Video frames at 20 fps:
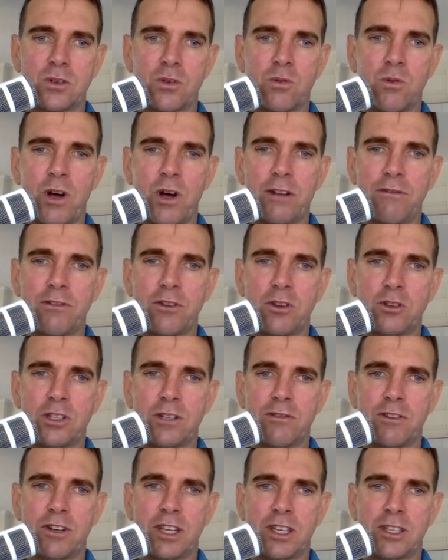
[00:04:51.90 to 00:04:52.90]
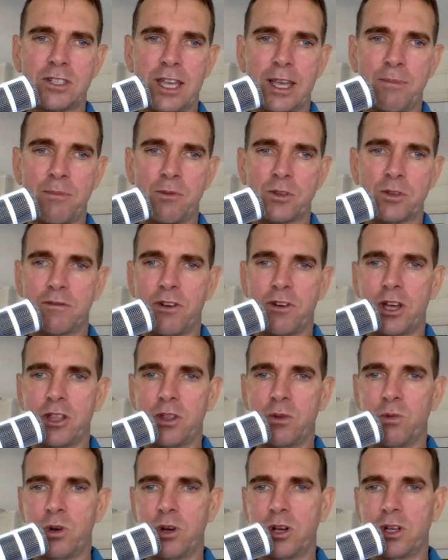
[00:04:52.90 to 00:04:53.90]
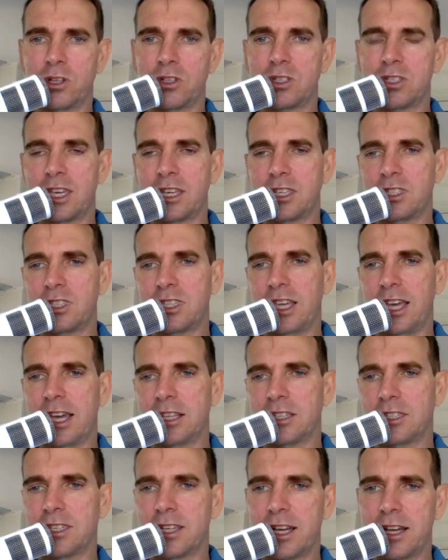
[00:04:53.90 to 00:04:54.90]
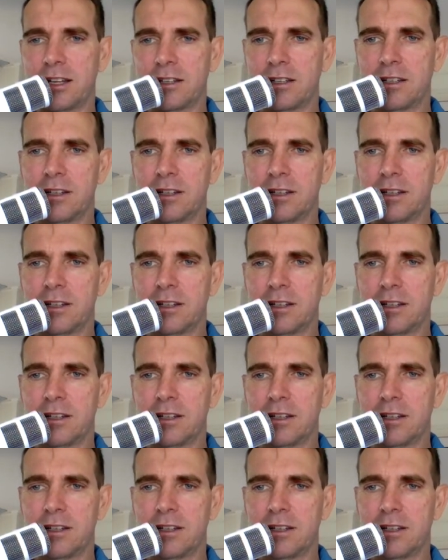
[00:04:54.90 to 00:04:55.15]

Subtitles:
quite a few different examples. Find the words, guess the answer.